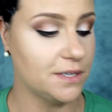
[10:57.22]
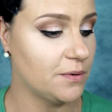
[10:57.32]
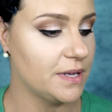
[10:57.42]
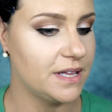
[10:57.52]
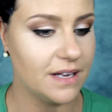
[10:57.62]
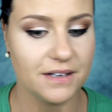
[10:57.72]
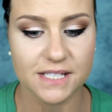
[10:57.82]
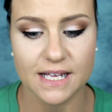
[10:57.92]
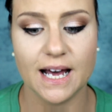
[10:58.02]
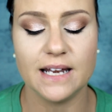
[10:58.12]
So
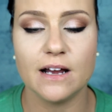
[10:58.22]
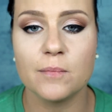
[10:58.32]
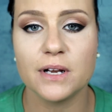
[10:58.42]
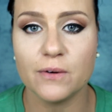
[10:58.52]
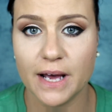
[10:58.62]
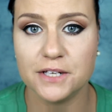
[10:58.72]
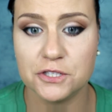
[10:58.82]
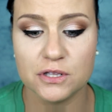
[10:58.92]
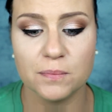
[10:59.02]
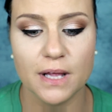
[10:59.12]
there's that. Now I'm going to go ahead and
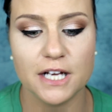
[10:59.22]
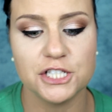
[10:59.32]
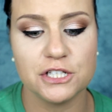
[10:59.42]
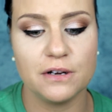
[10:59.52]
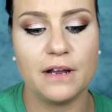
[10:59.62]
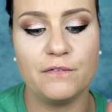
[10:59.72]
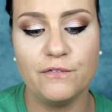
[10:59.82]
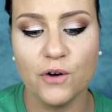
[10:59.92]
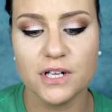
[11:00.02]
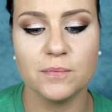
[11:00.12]
do the blush. And
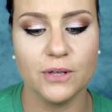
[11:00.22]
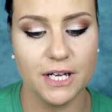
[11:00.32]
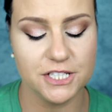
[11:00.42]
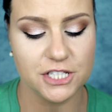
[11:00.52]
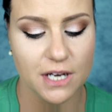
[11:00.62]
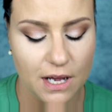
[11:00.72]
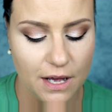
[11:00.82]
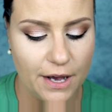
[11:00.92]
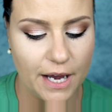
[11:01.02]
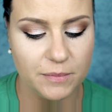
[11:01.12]
for the blush,
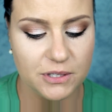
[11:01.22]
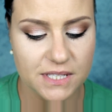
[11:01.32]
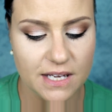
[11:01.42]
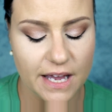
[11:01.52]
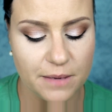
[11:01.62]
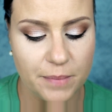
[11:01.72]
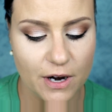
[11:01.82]
I'm using a